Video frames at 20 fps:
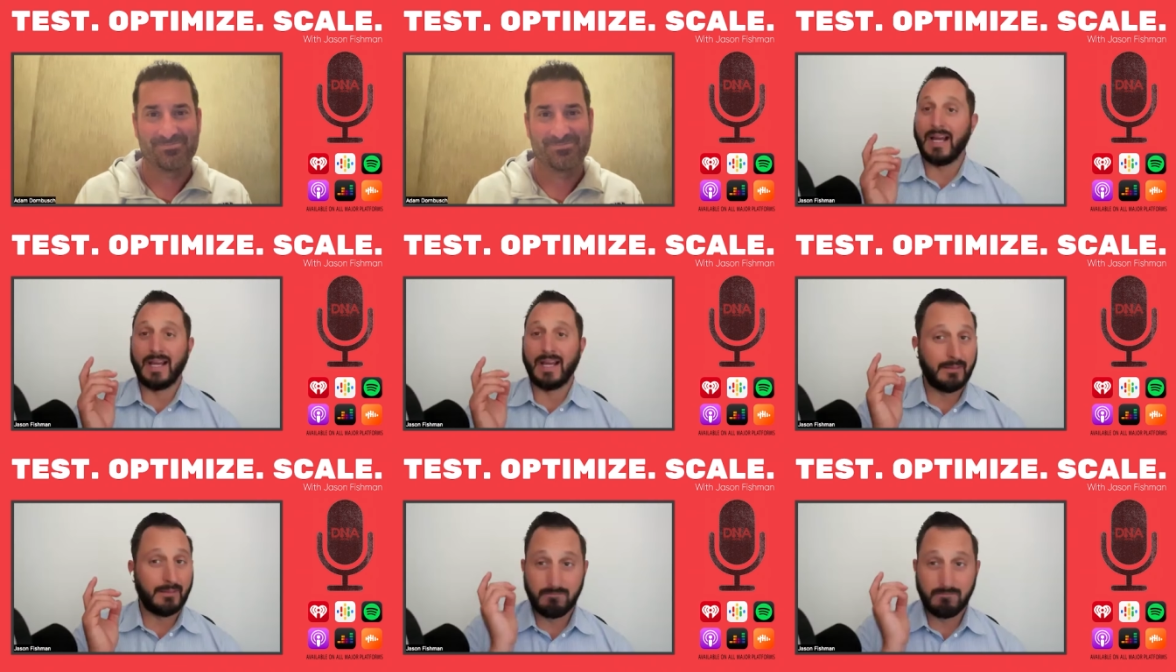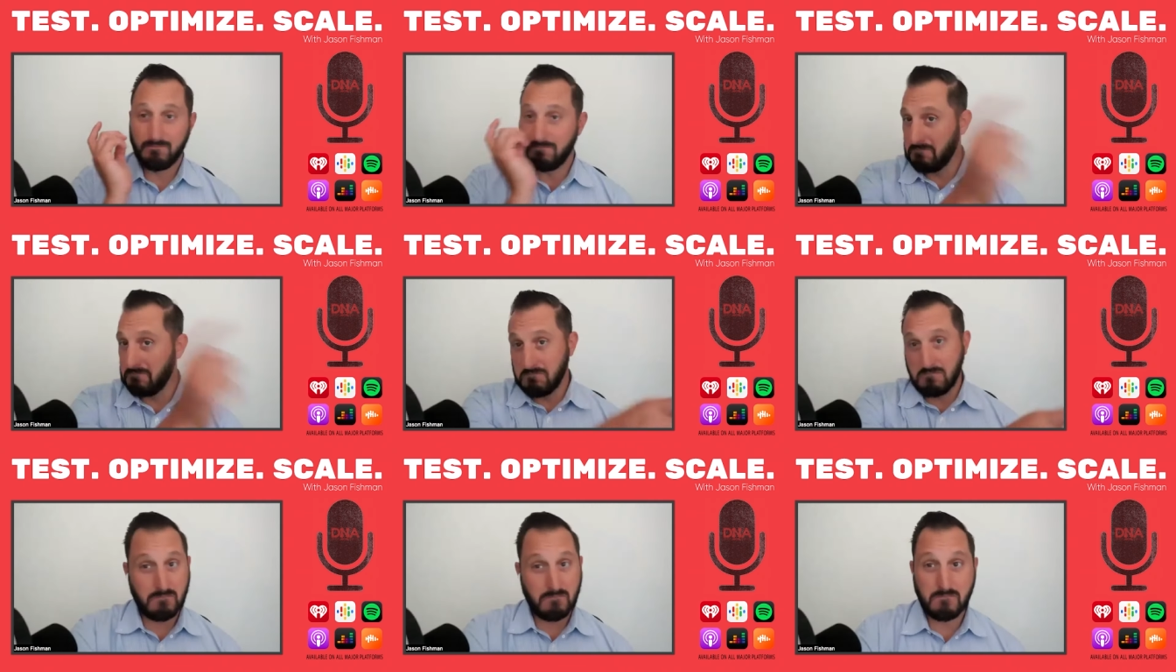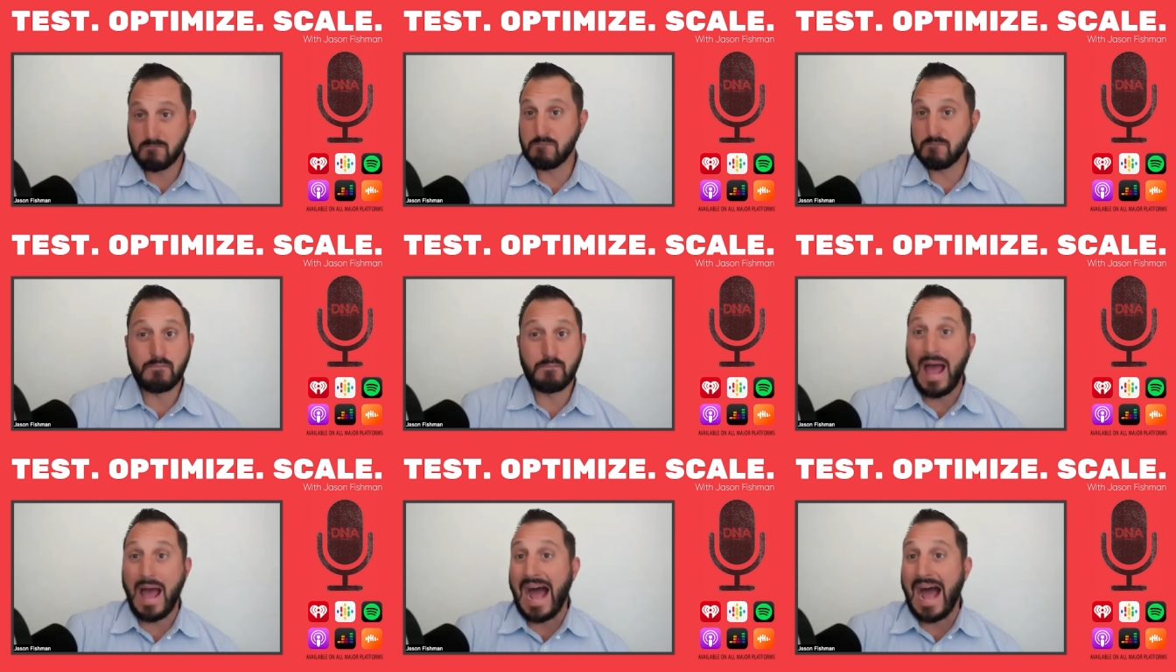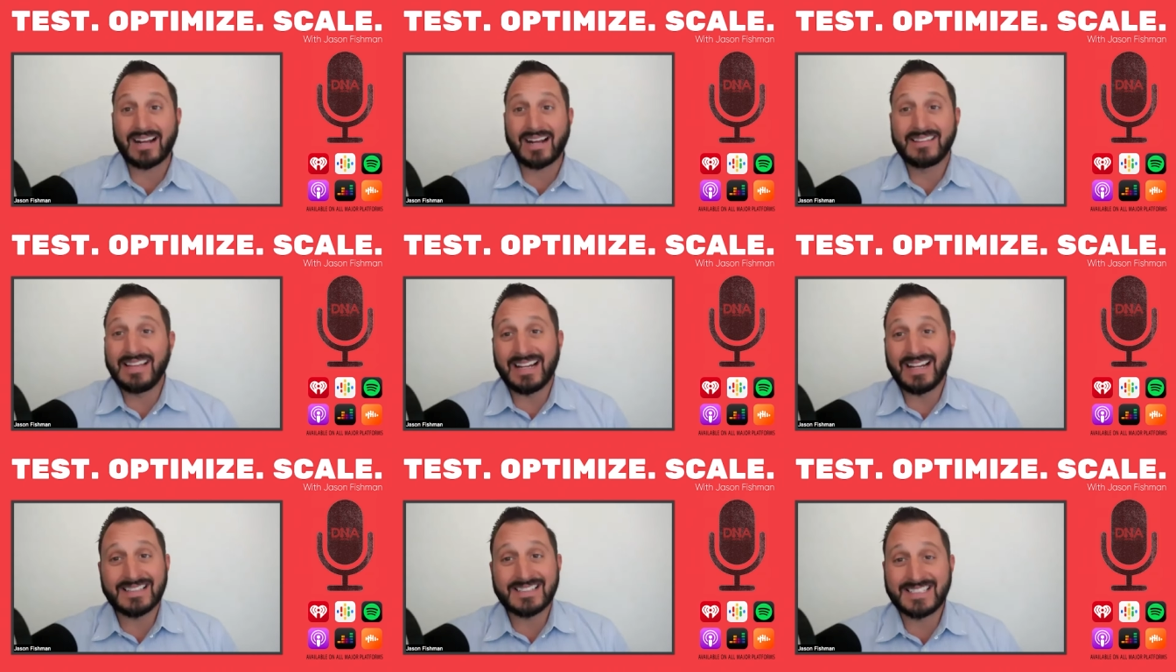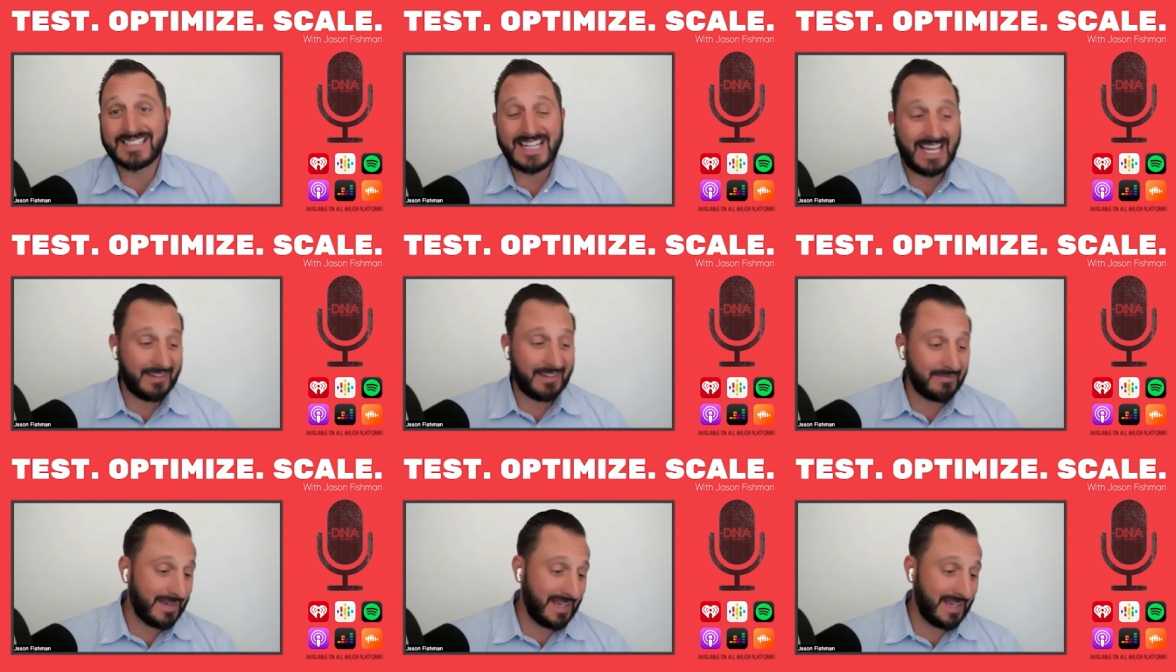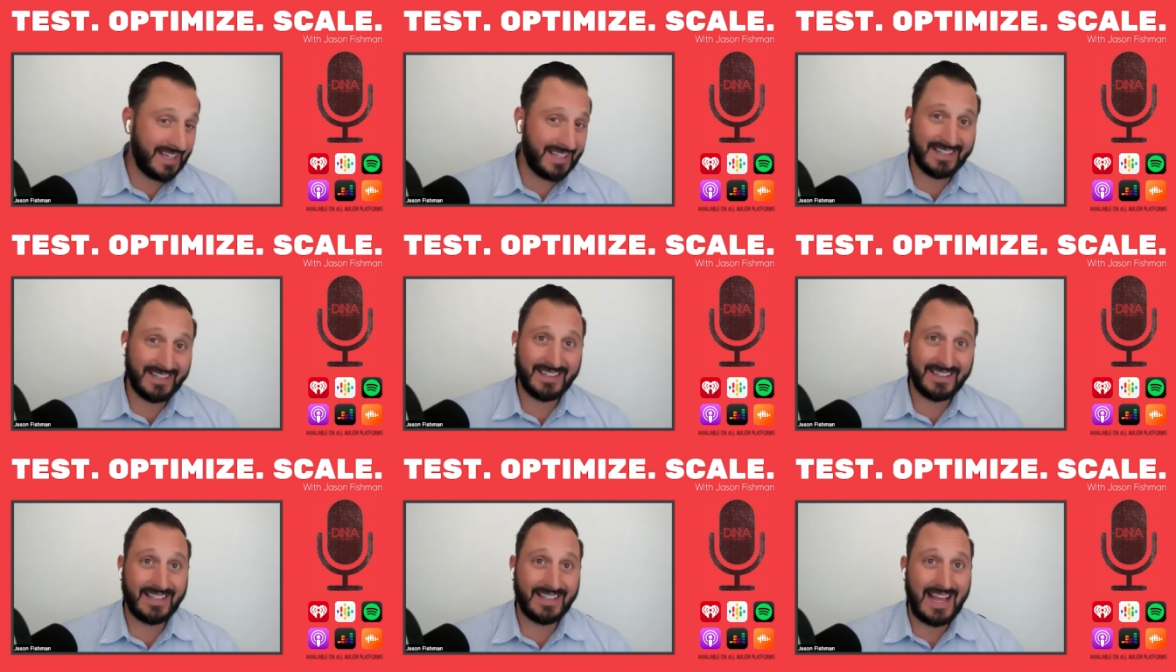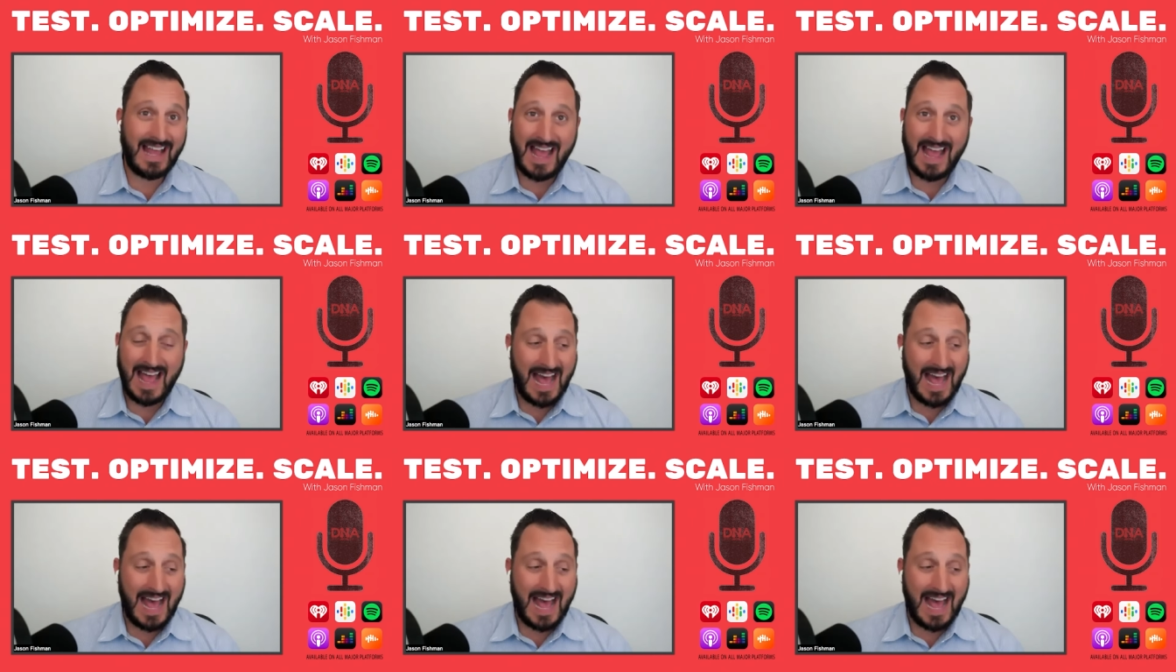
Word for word: I back that statement.